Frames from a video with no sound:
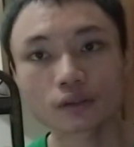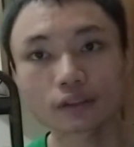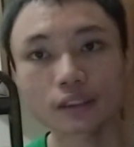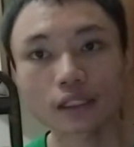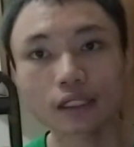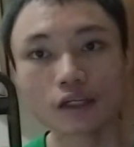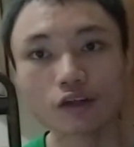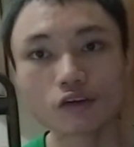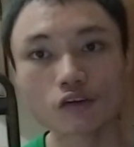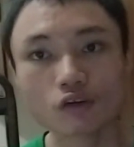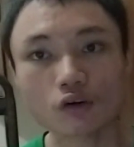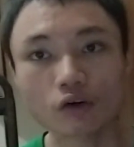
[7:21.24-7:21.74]

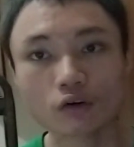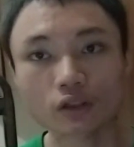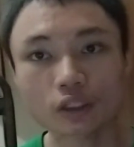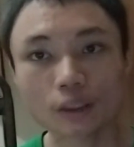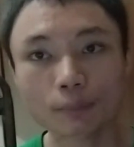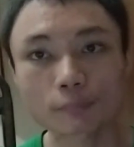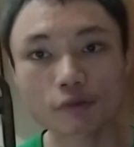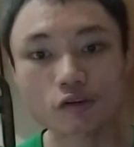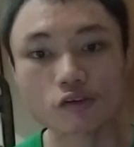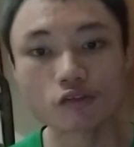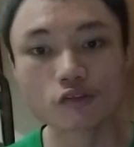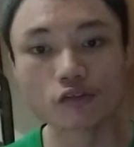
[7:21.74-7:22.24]
Next, on
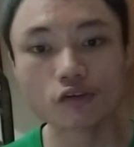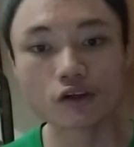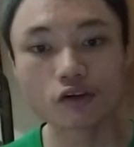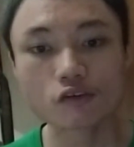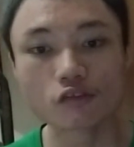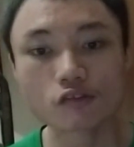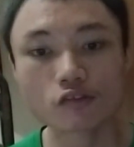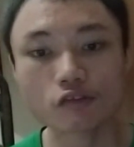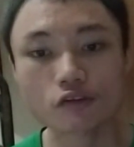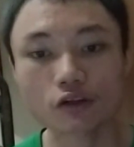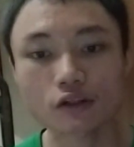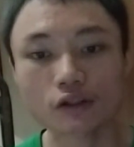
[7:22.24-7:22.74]
number
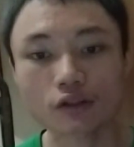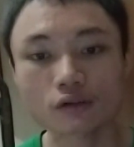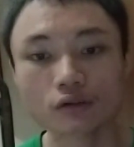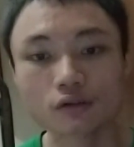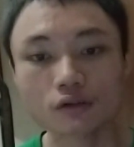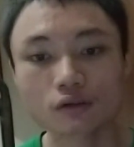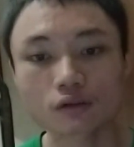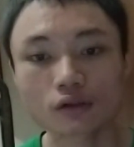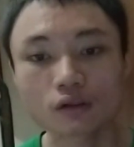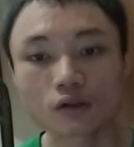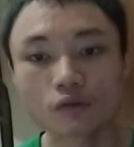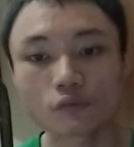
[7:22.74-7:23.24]
16,
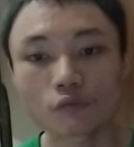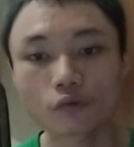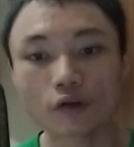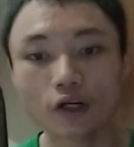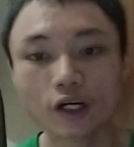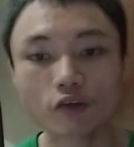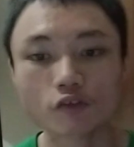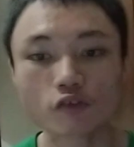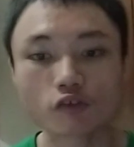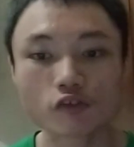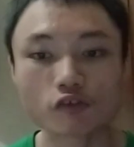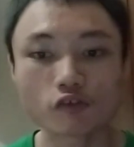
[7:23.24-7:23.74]
we
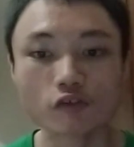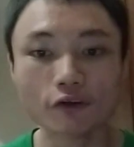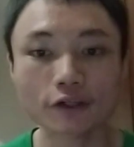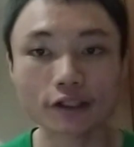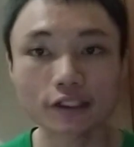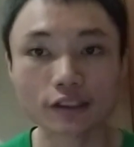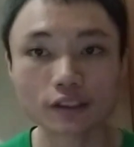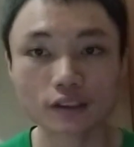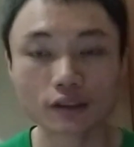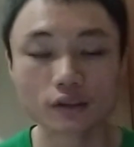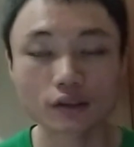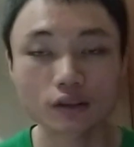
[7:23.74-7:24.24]
have
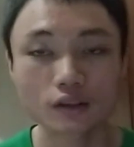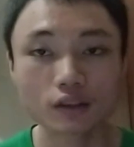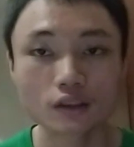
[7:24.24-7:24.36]
shrink.